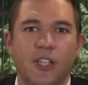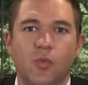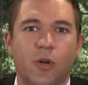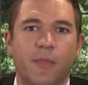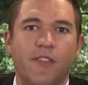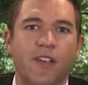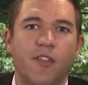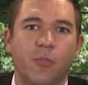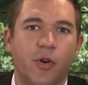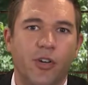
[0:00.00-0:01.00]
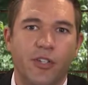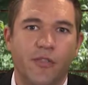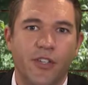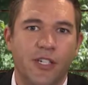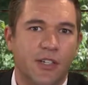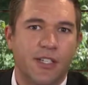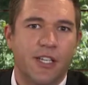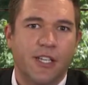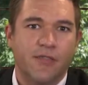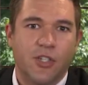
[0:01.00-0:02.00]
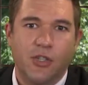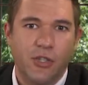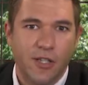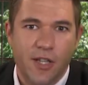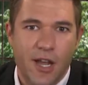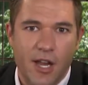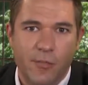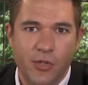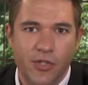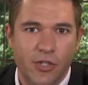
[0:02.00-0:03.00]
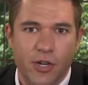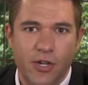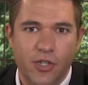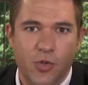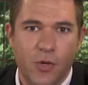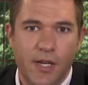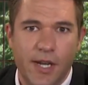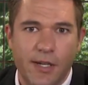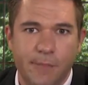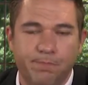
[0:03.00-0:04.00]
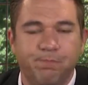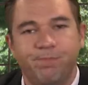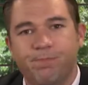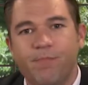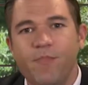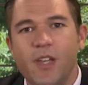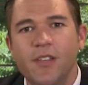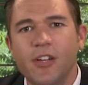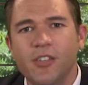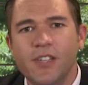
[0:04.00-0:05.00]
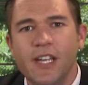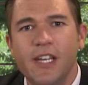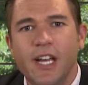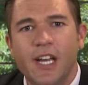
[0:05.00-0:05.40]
one of my favorite parts of this series. I love to look at the animals that God has created. There is a